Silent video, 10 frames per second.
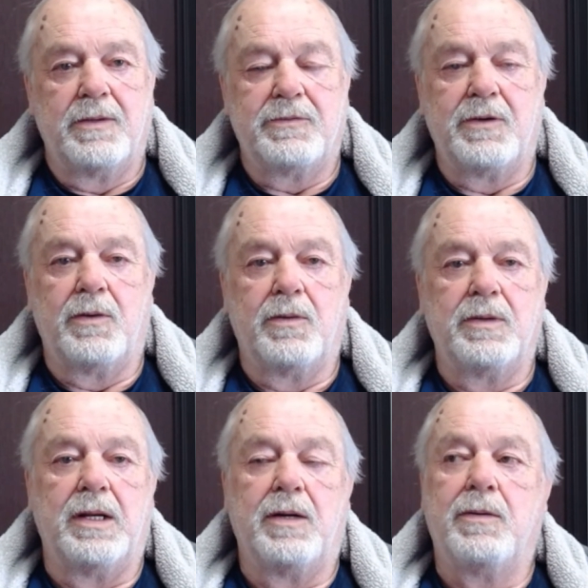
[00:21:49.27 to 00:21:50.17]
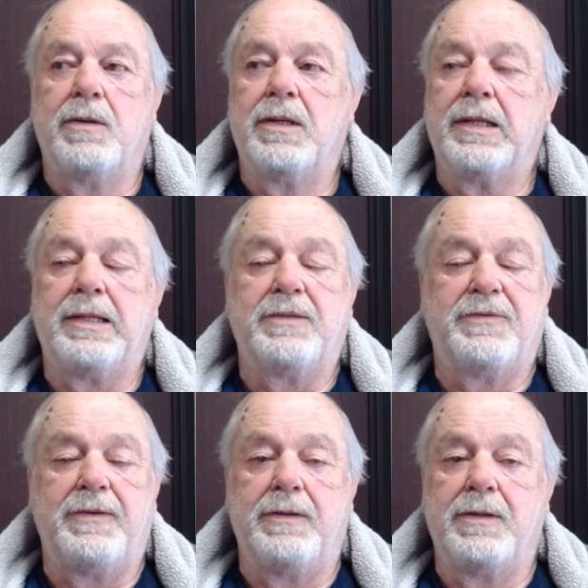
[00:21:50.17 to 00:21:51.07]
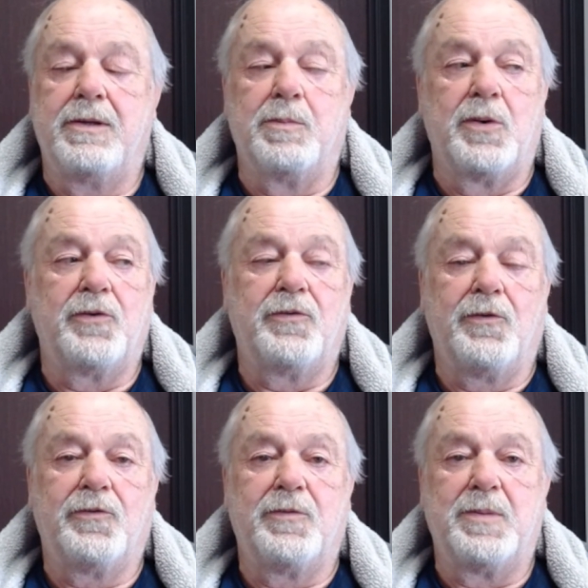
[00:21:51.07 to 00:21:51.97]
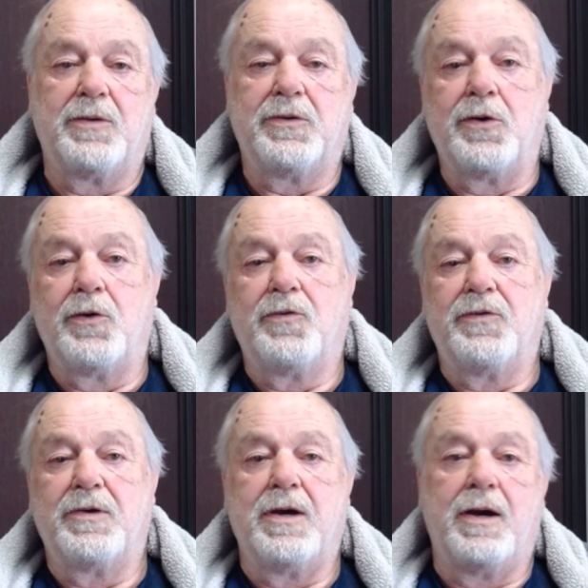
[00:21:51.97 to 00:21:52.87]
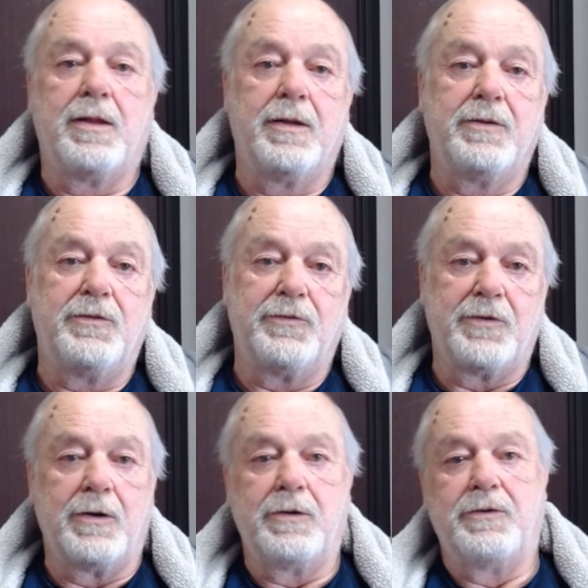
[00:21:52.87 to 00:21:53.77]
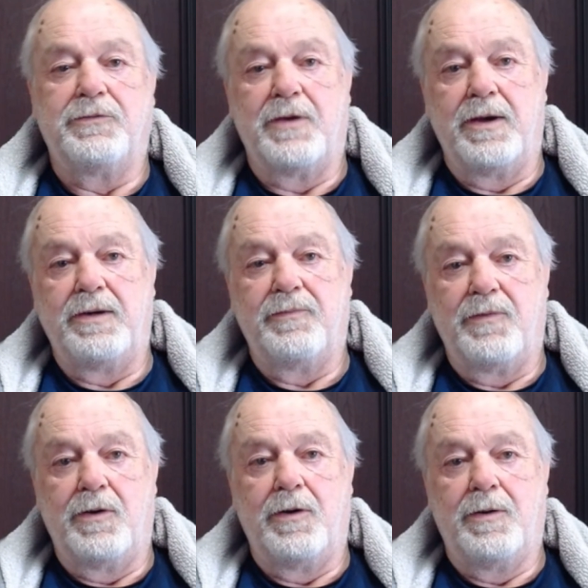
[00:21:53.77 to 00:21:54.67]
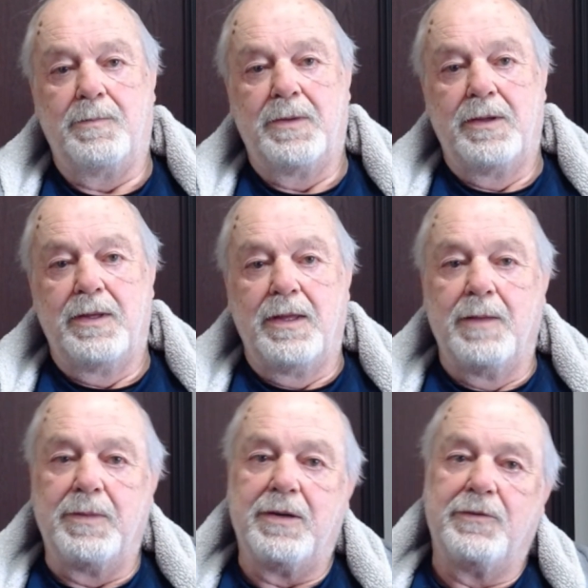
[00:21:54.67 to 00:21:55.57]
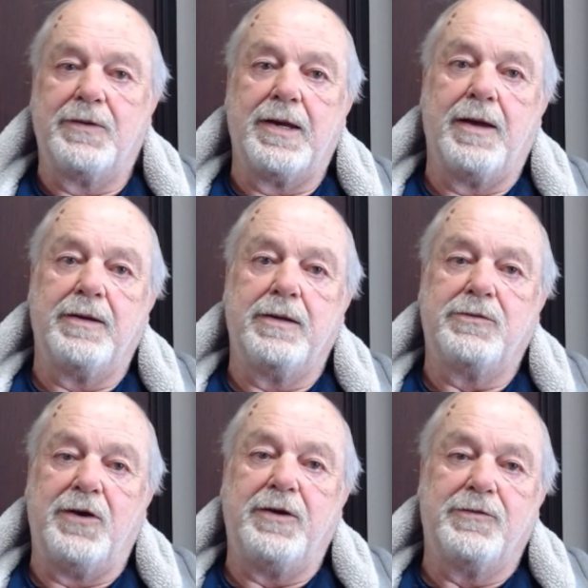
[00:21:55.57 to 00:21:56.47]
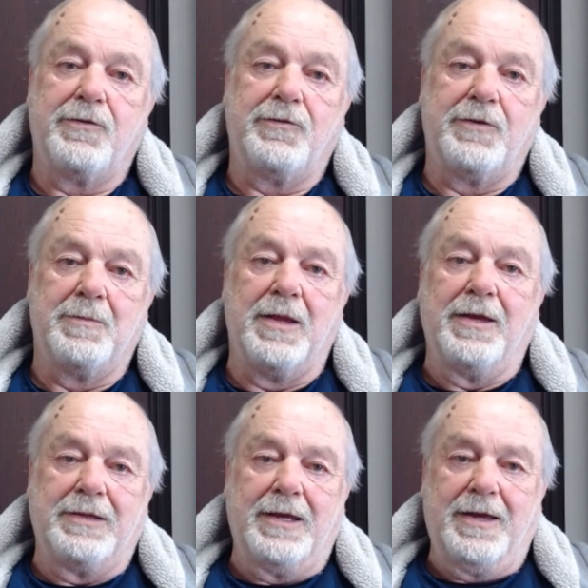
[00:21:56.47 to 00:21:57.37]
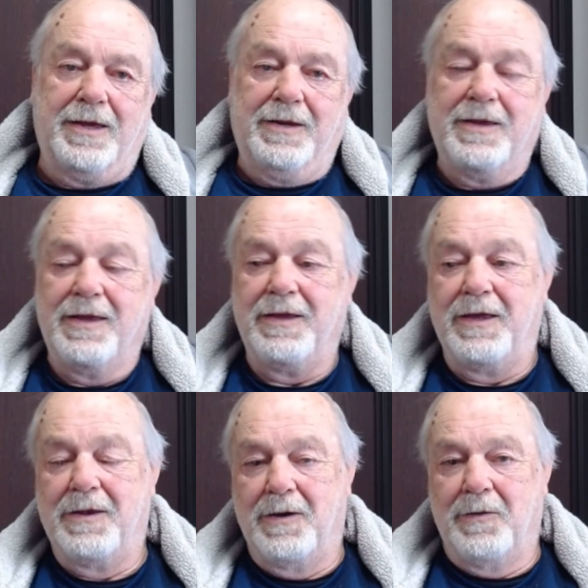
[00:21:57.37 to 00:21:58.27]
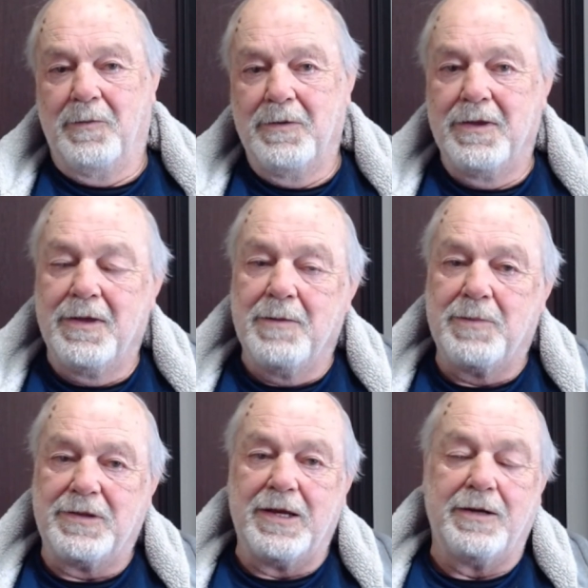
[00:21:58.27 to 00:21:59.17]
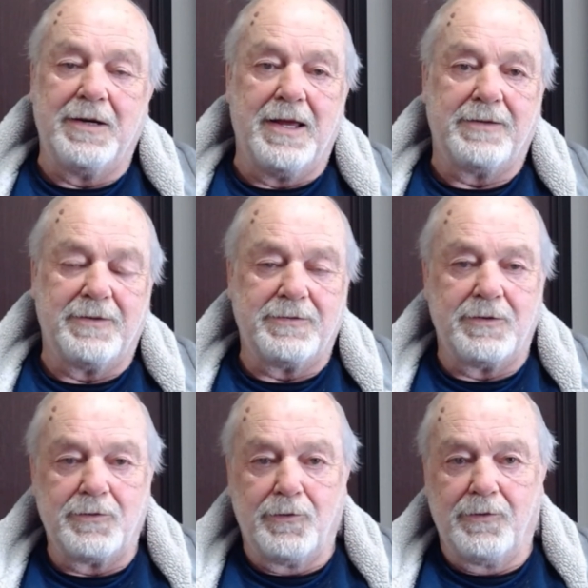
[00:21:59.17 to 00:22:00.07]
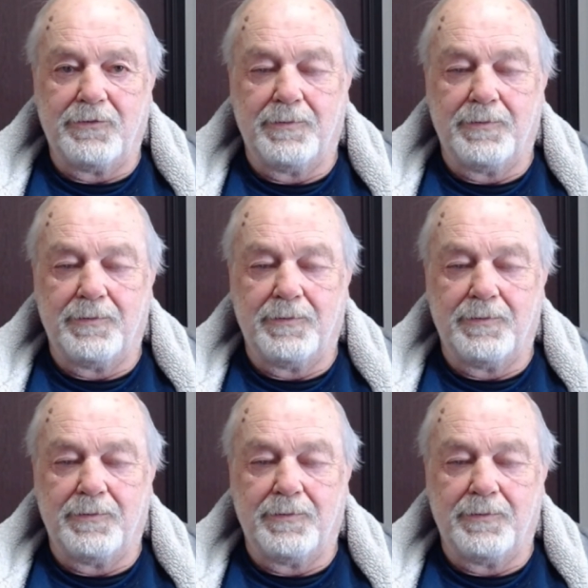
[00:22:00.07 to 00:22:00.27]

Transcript: So, you see commercials about the girls in college who start a design firm because they got Chase or something like that, but they had access to tools.